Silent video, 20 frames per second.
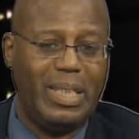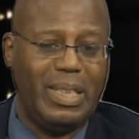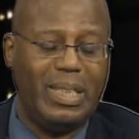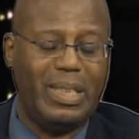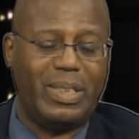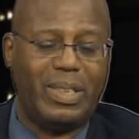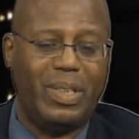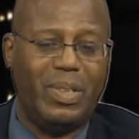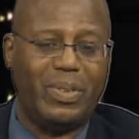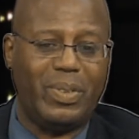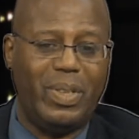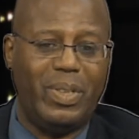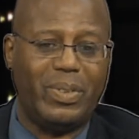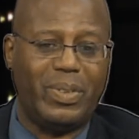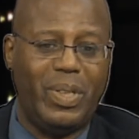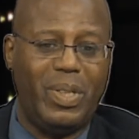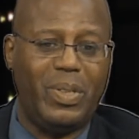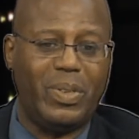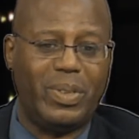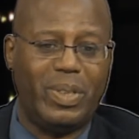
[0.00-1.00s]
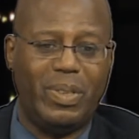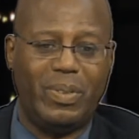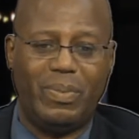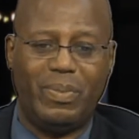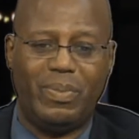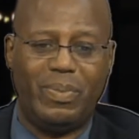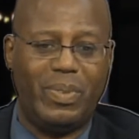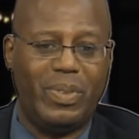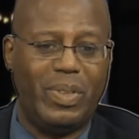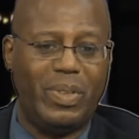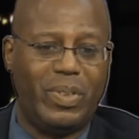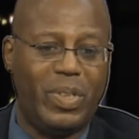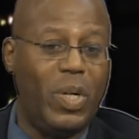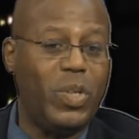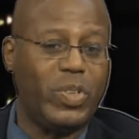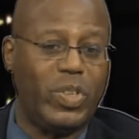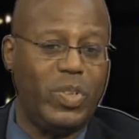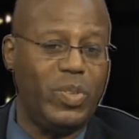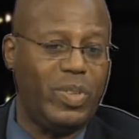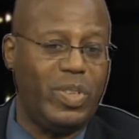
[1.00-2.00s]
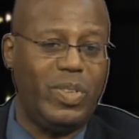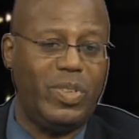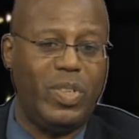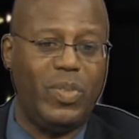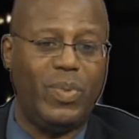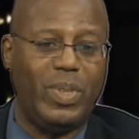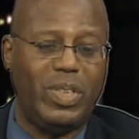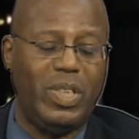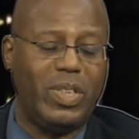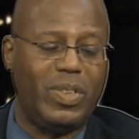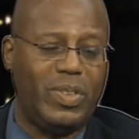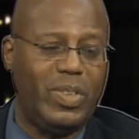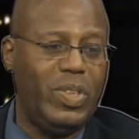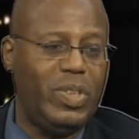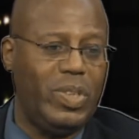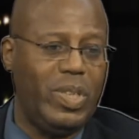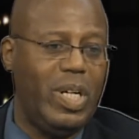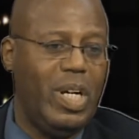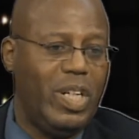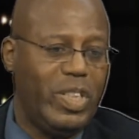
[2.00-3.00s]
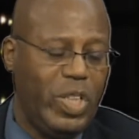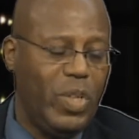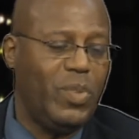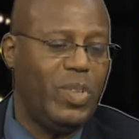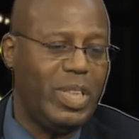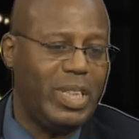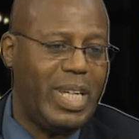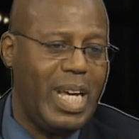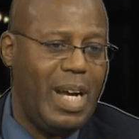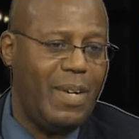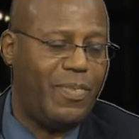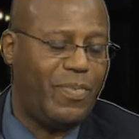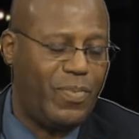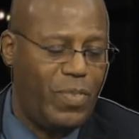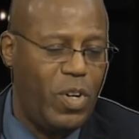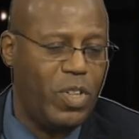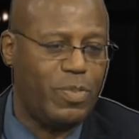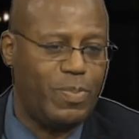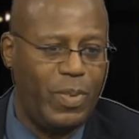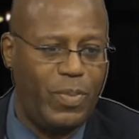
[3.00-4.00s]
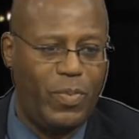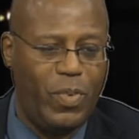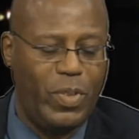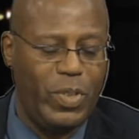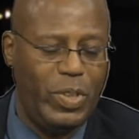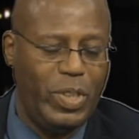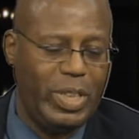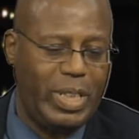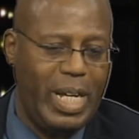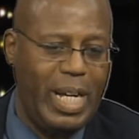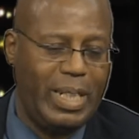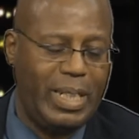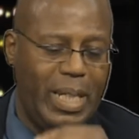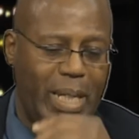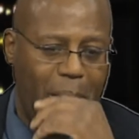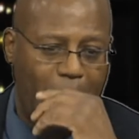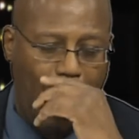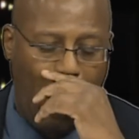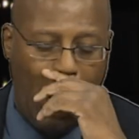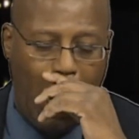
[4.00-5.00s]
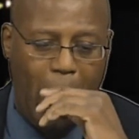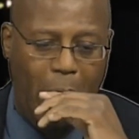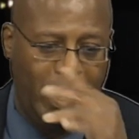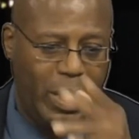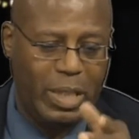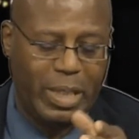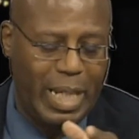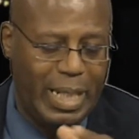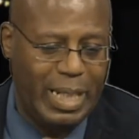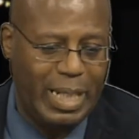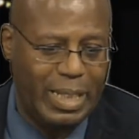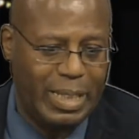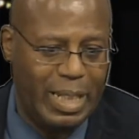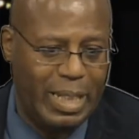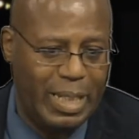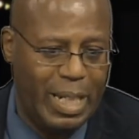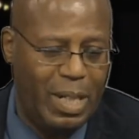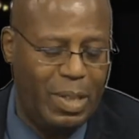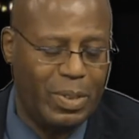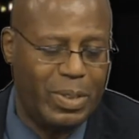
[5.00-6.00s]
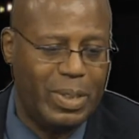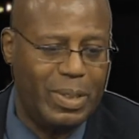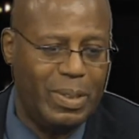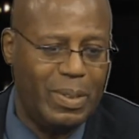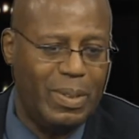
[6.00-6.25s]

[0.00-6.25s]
And so those you will look at first before you look at anything else.